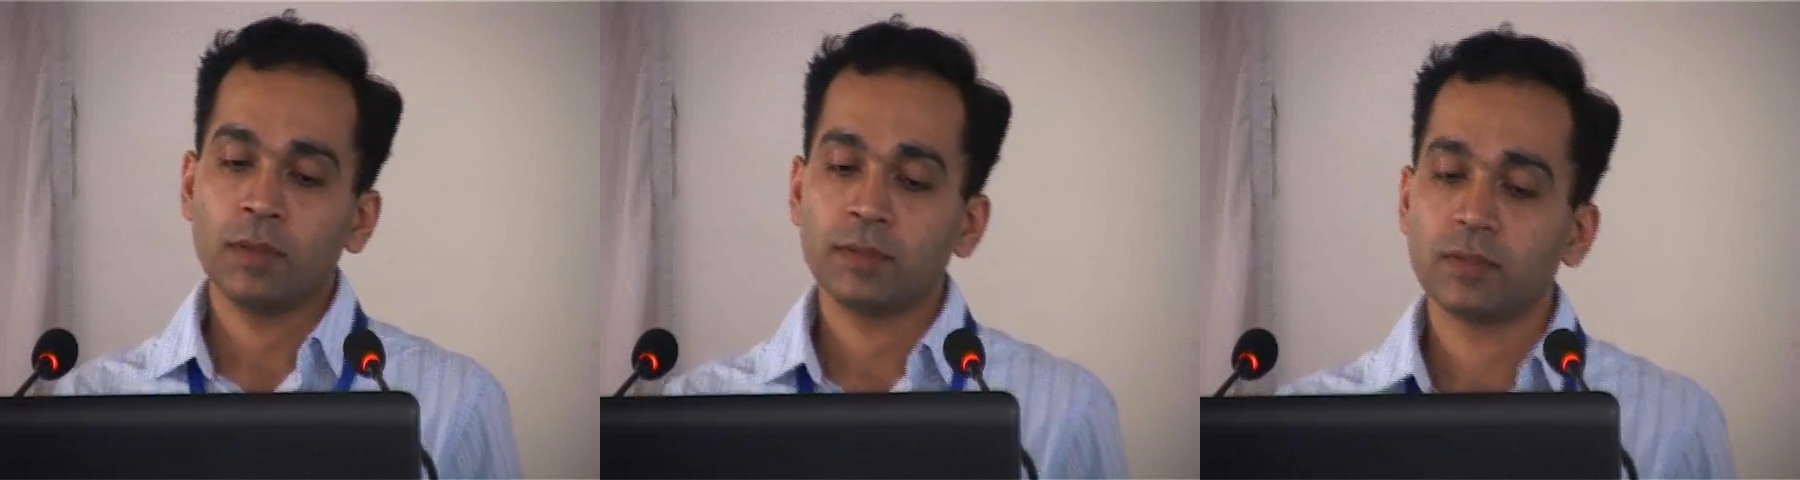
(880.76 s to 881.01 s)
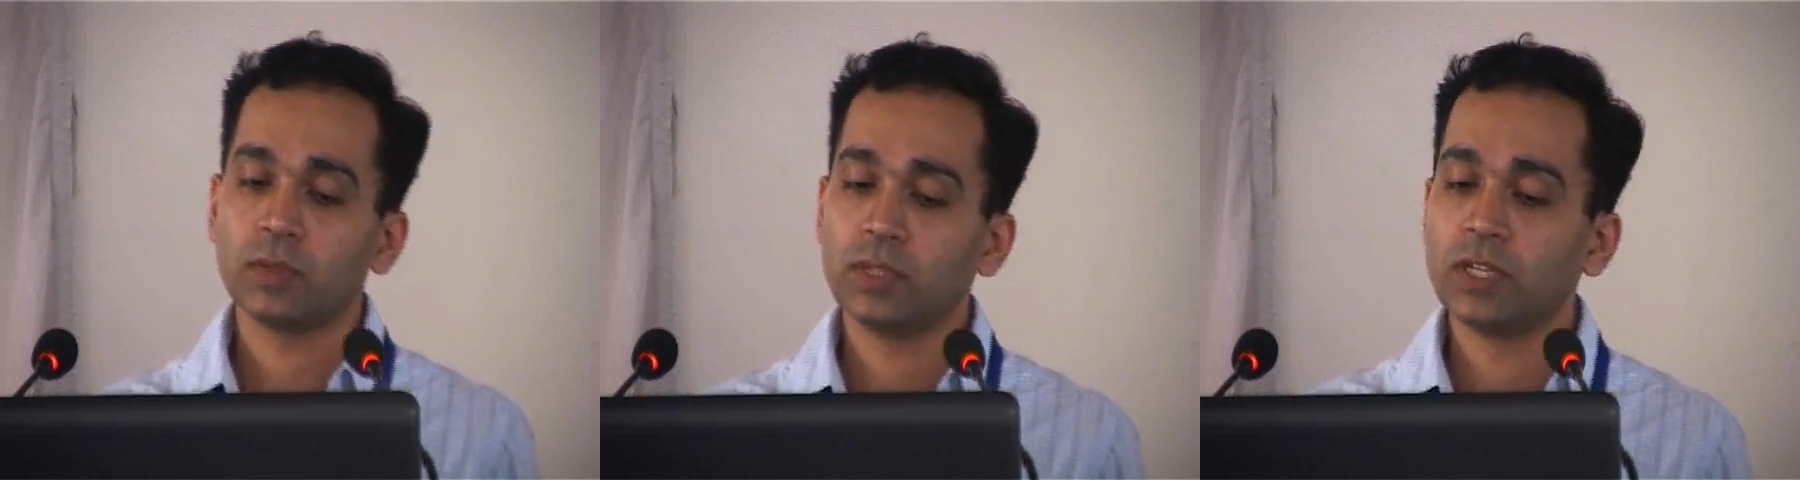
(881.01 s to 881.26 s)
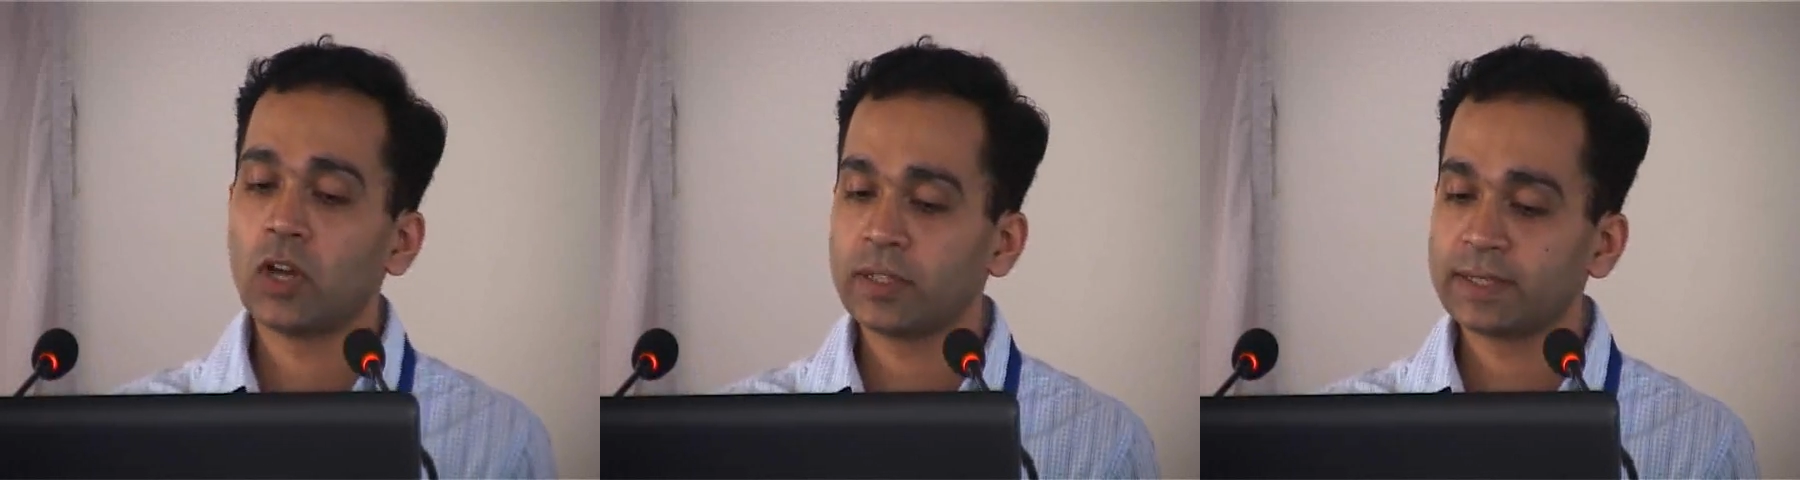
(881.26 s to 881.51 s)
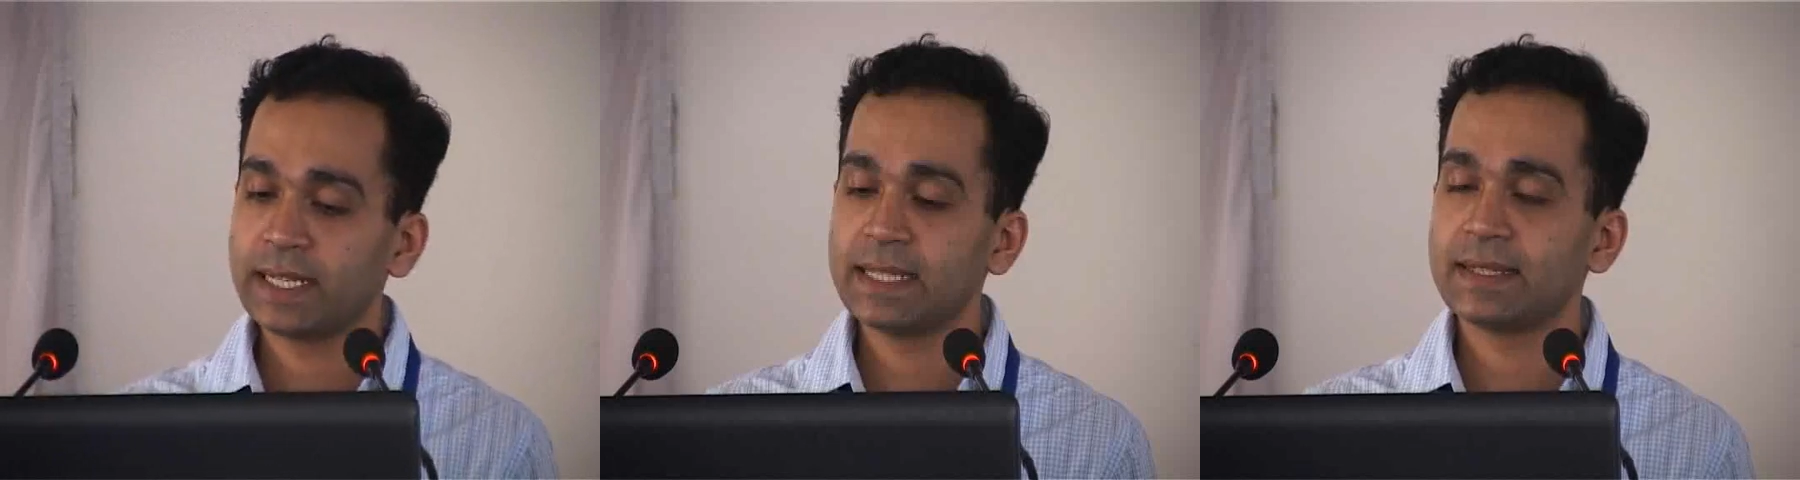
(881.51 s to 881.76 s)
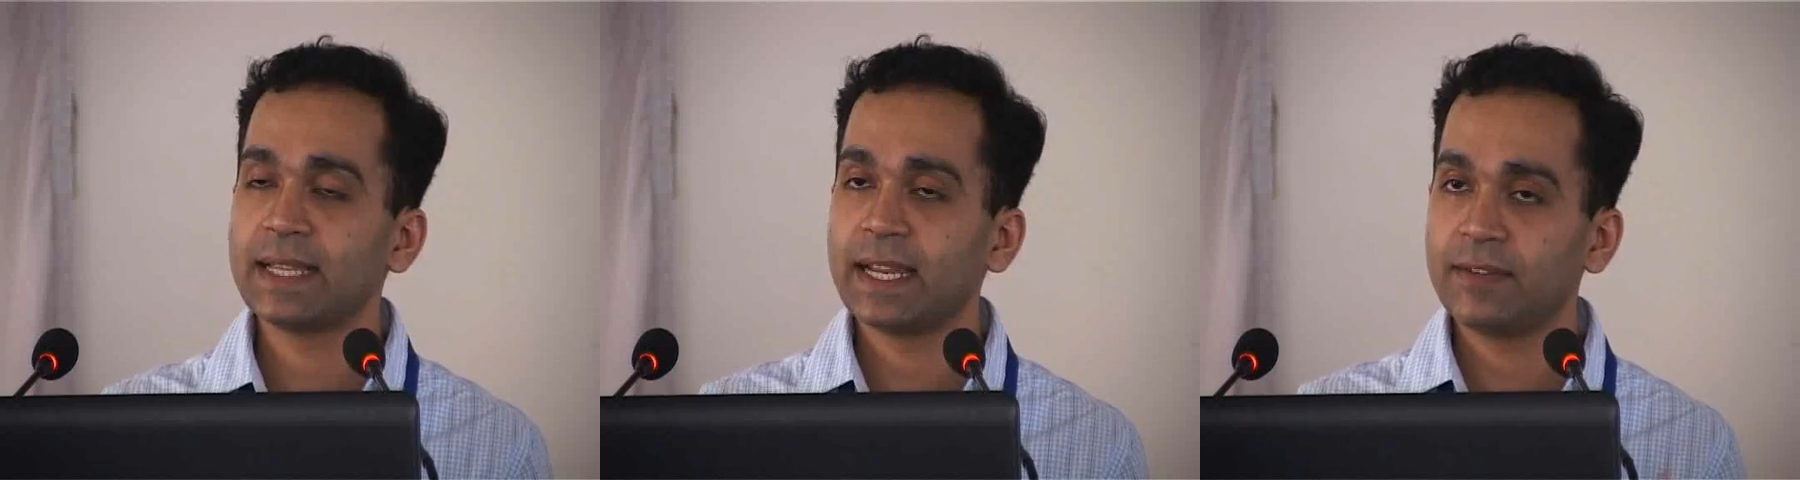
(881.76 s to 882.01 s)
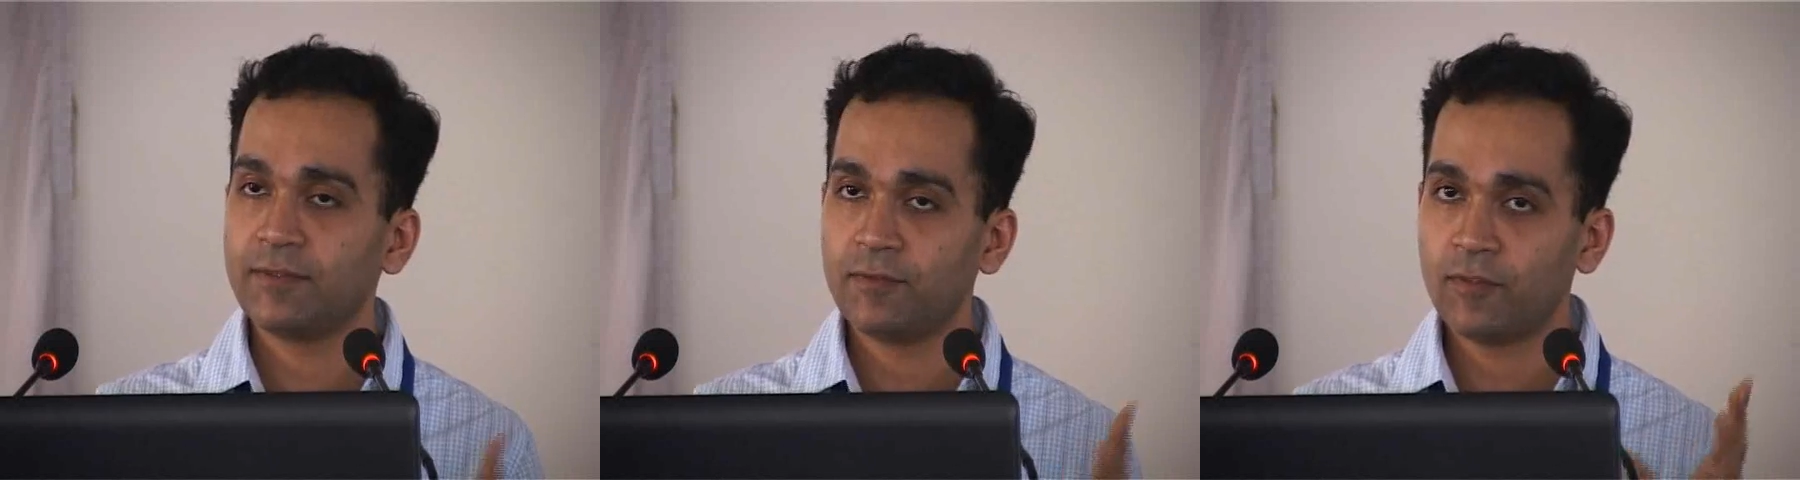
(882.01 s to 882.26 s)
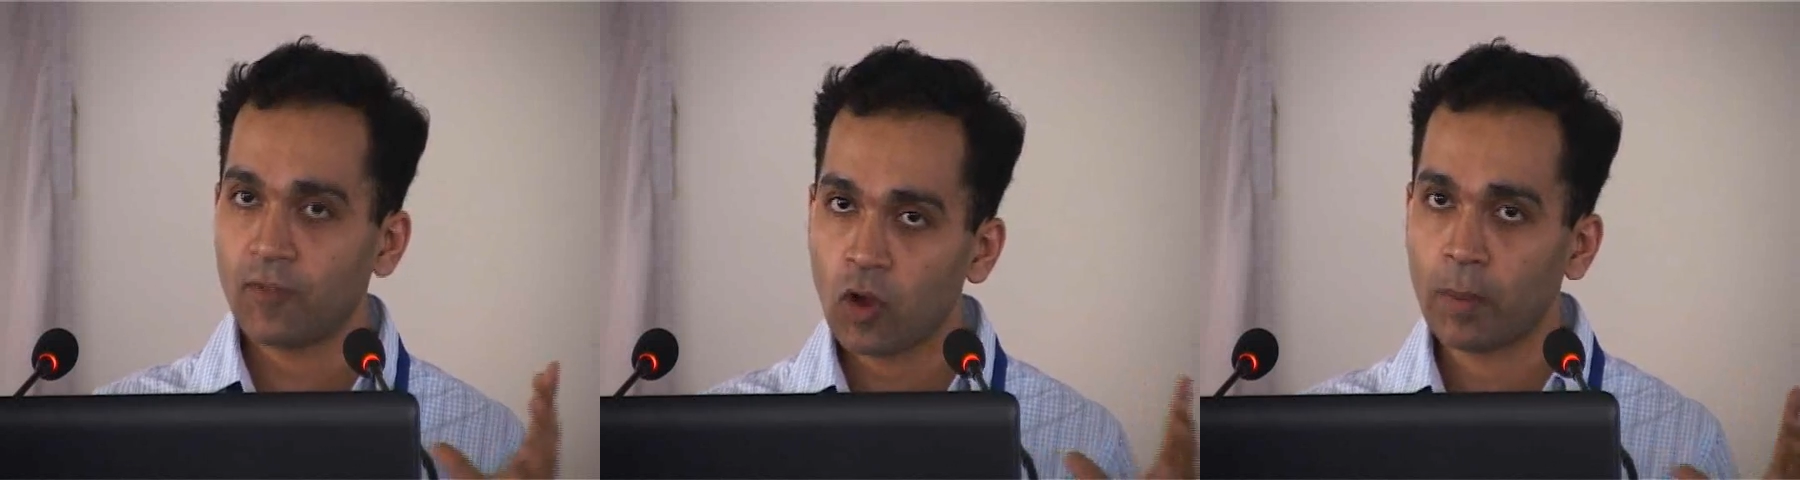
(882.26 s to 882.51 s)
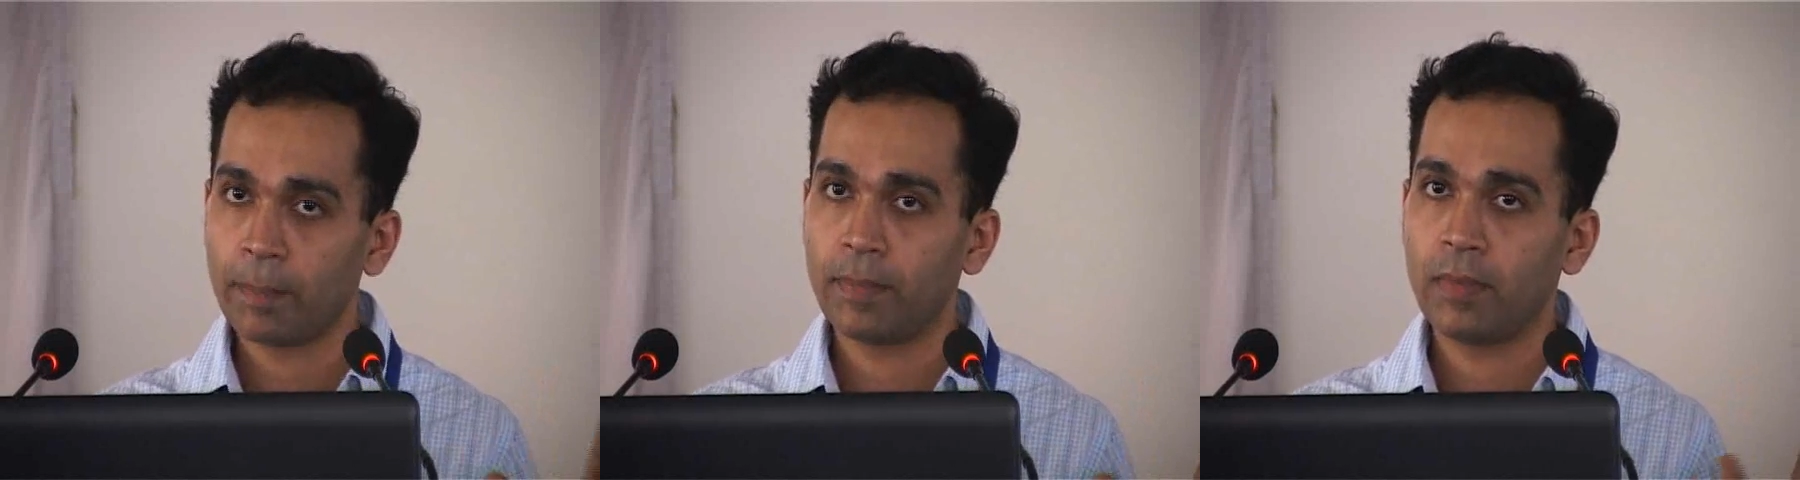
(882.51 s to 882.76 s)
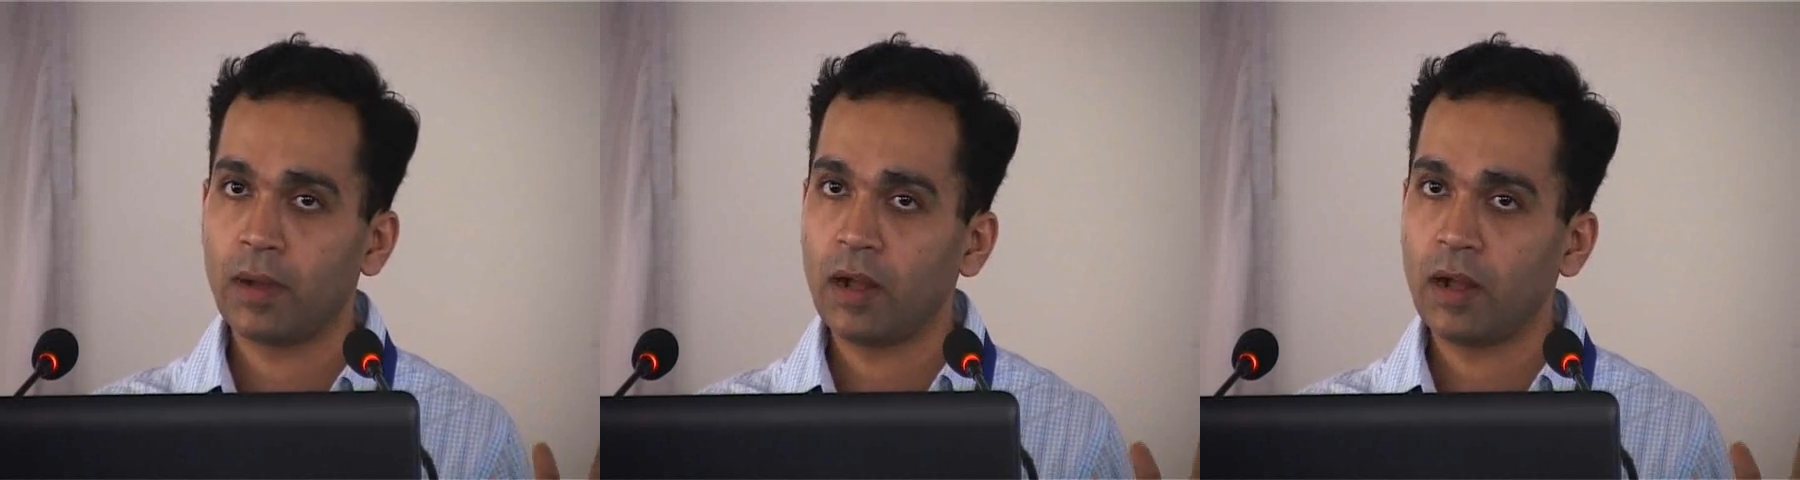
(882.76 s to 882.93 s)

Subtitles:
So the daughter cells that form